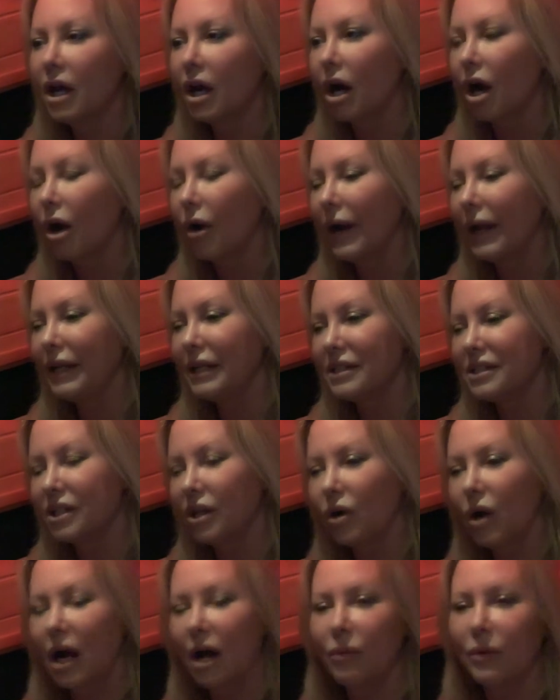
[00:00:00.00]
Alrighty, so
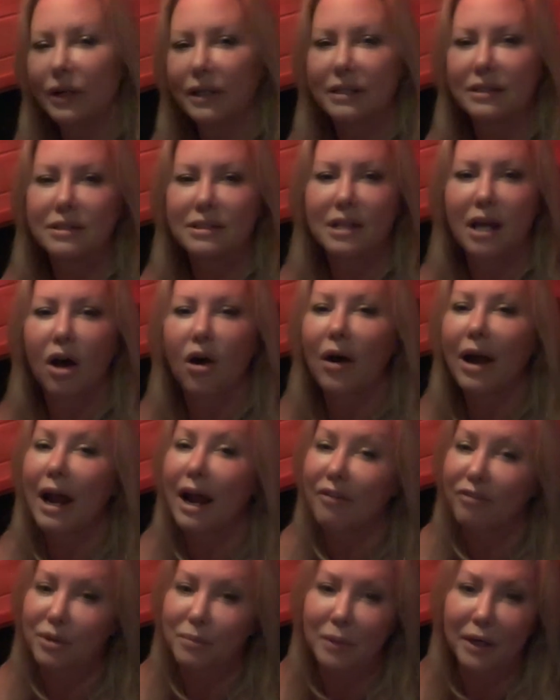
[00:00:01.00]
I want to tell
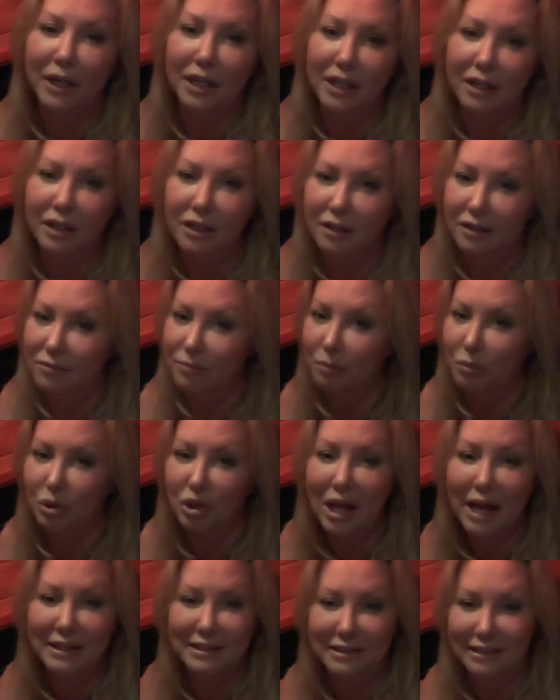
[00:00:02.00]
everybody
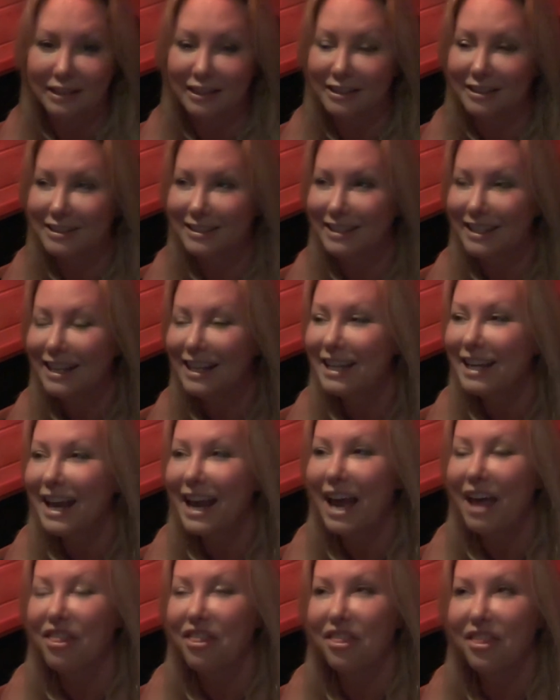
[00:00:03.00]
blessings.
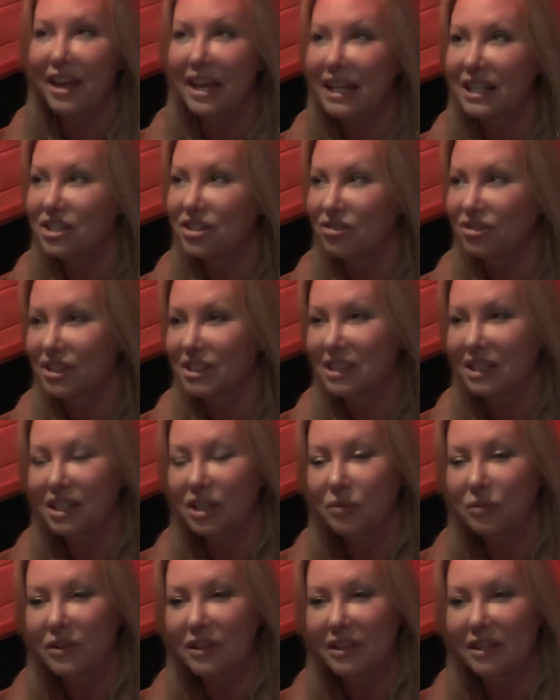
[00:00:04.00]
Thanks for
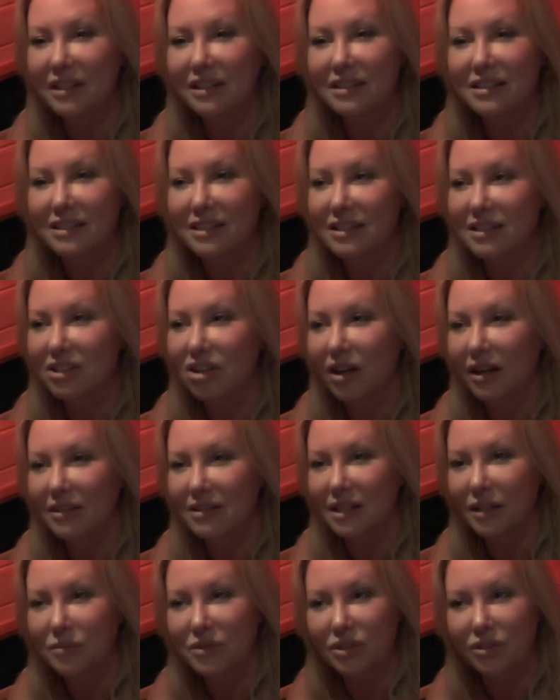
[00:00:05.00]
sticking with this. These
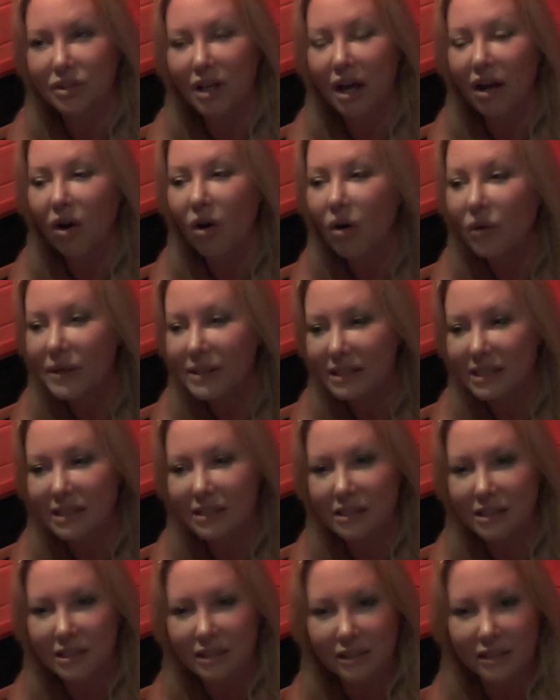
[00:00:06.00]
concepts are not always
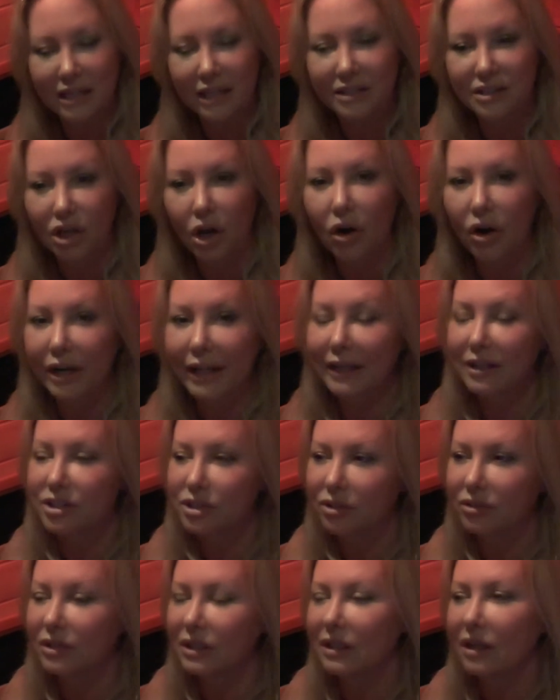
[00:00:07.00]
easy to take to heart and
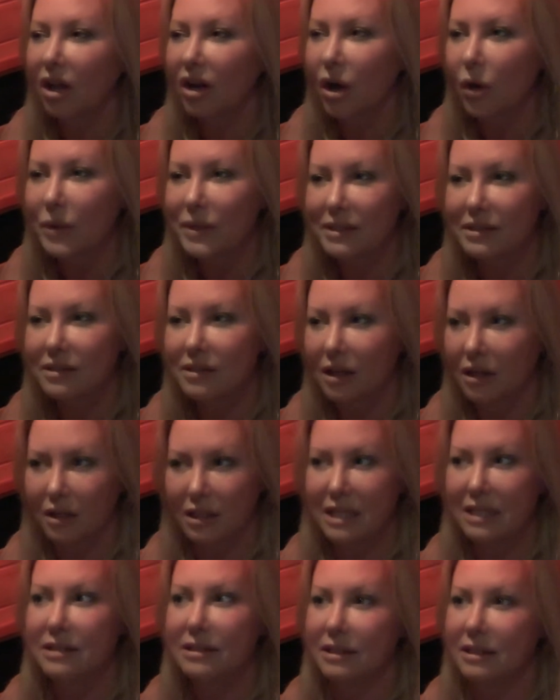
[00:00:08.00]
certainly not always
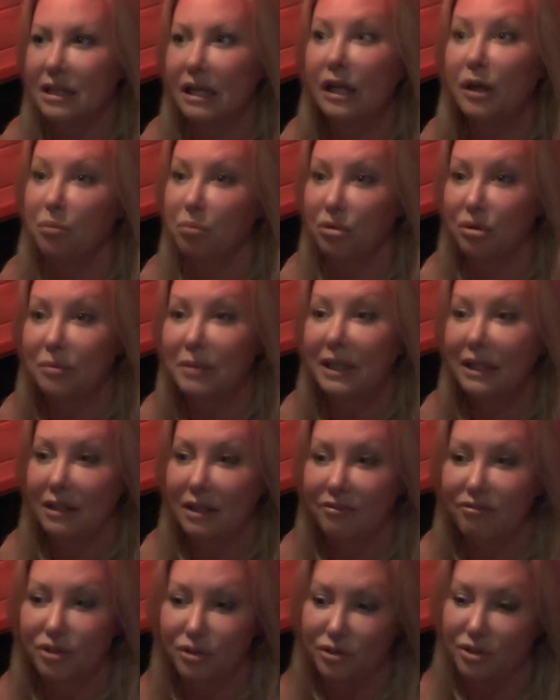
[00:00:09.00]
easy to implement
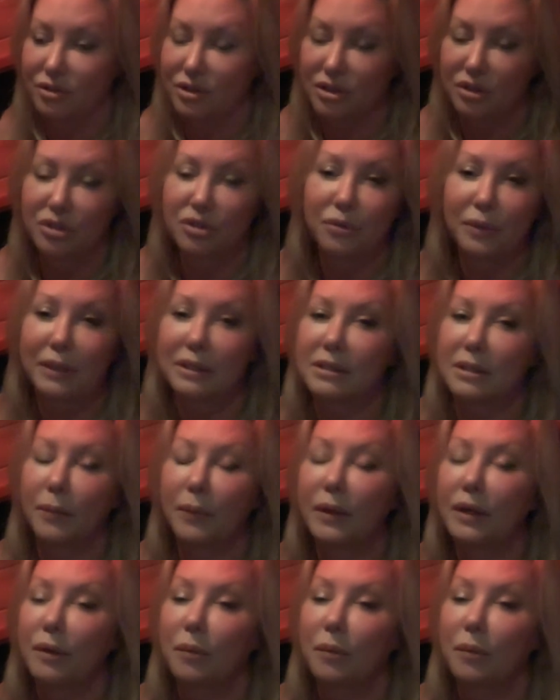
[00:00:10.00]
if you're used to doing something